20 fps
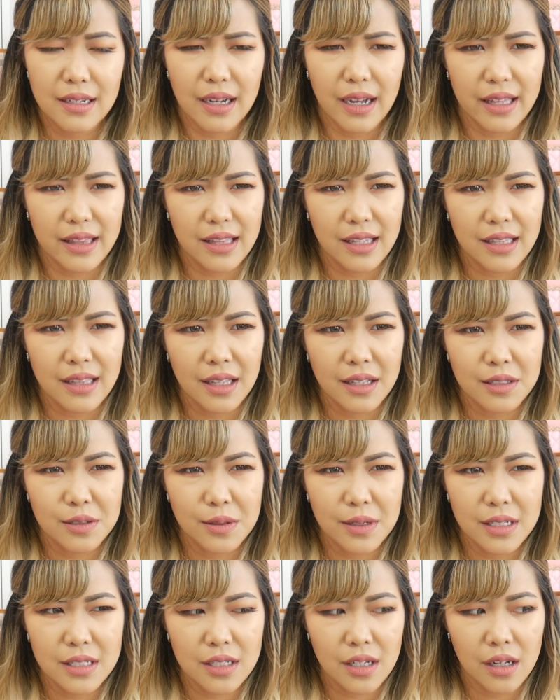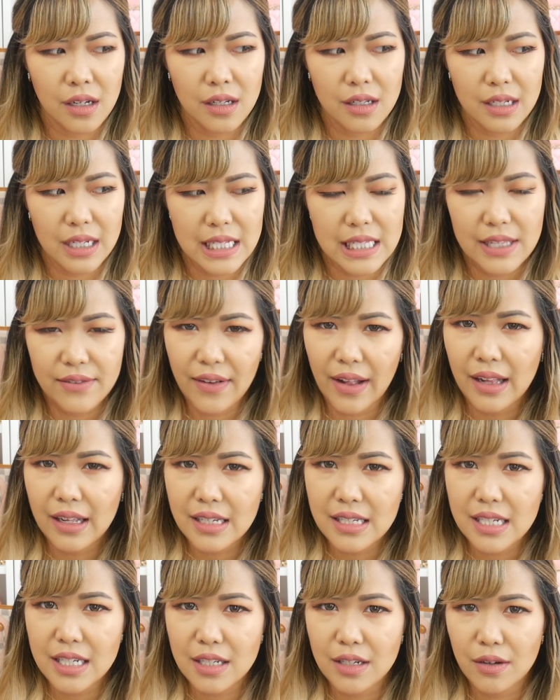I think that's what it's called. It's the
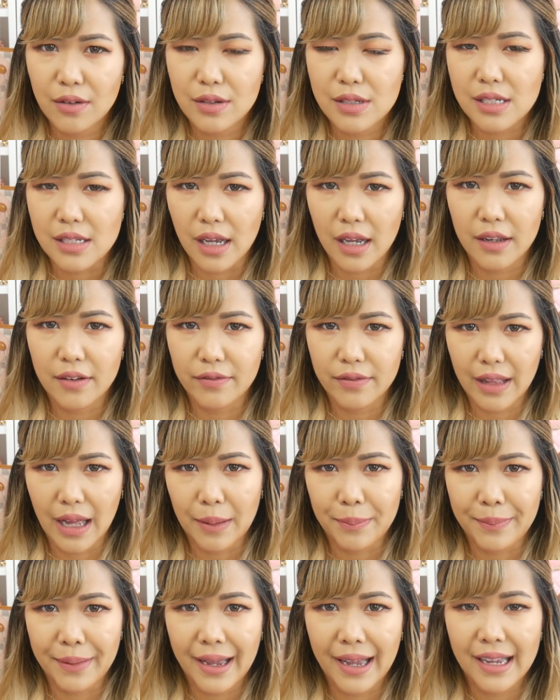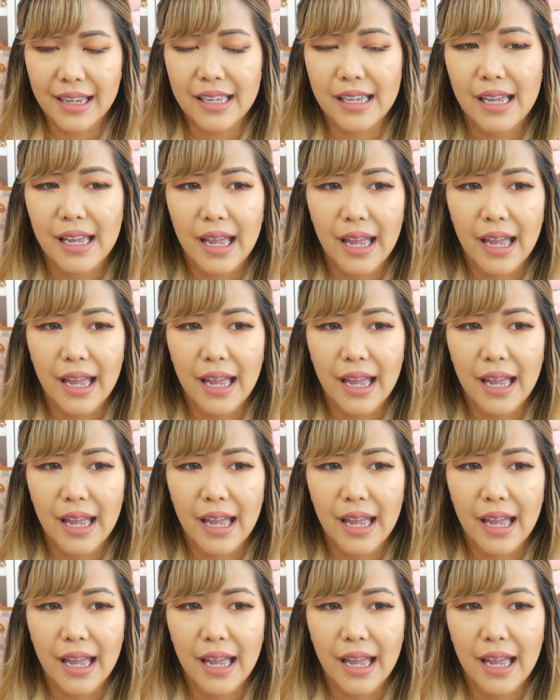Valentino stud flat bag,